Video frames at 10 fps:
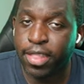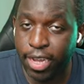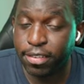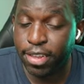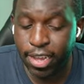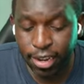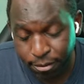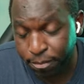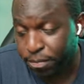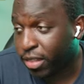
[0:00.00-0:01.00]
That
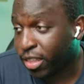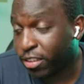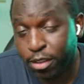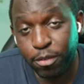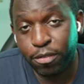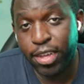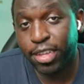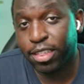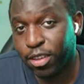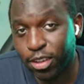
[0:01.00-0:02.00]
said, the simple
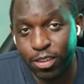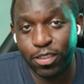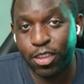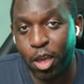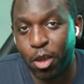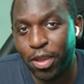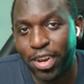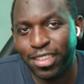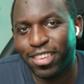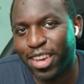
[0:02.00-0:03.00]
fact that you can just go
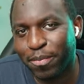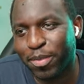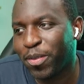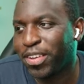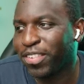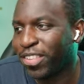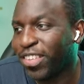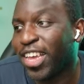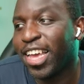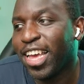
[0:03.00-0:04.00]
in and type the question,
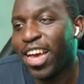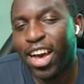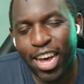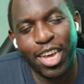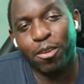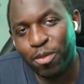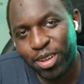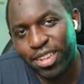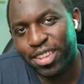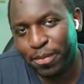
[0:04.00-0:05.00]
say, I
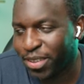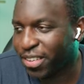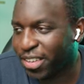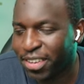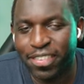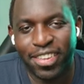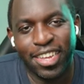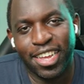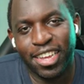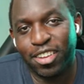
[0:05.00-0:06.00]
want the postcodes.
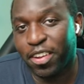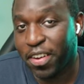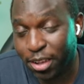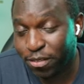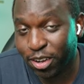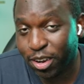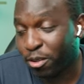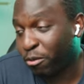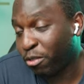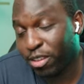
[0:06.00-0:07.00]
You don't have to
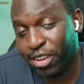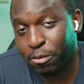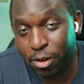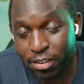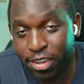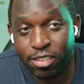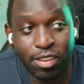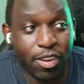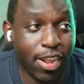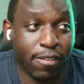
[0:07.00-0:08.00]
know the term
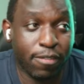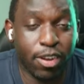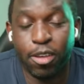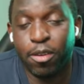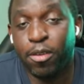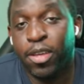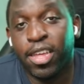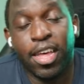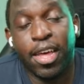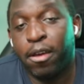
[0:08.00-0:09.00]
regex. You don't have to know
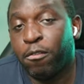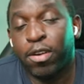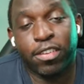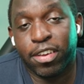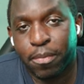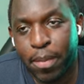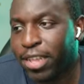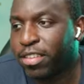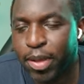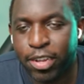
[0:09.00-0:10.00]
regex
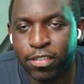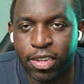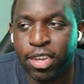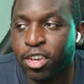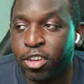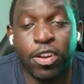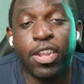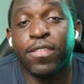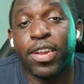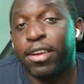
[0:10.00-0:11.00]
pattern matching. You
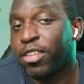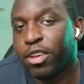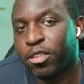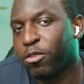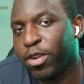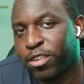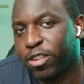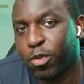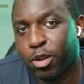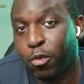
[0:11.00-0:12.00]
don't even have to go to
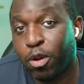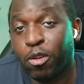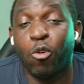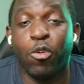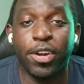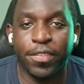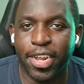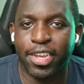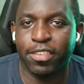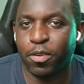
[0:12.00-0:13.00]
regex 101 or
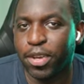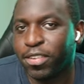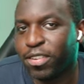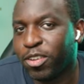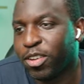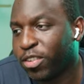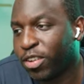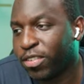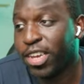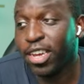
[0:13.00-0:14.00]
even ask the question. You can
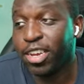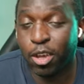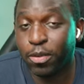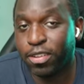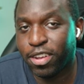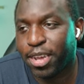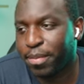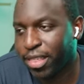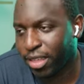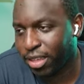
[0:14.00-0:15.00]
just go and
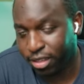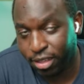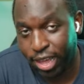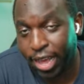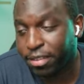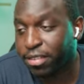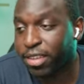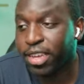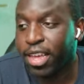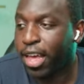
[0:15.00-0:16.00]
type the
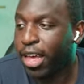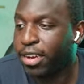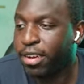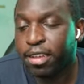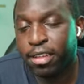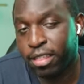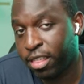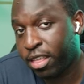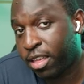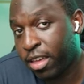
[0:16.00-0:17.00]
ask and
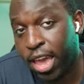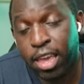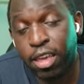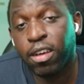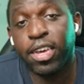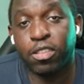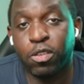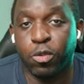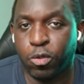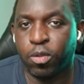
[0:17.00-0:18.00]
the AI
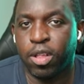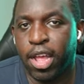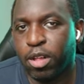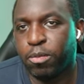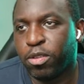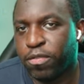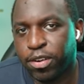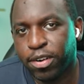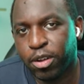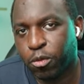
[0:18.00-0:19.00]
tool helps you
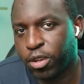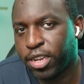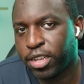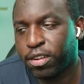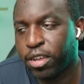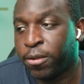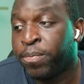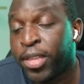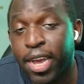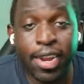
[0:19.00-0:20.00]
figure out what you need to know.
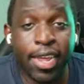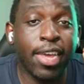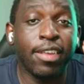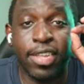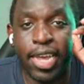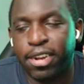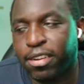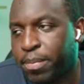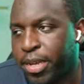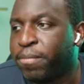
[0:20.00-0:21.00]
And here's the
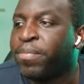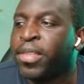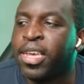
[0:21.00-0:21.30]
added bit.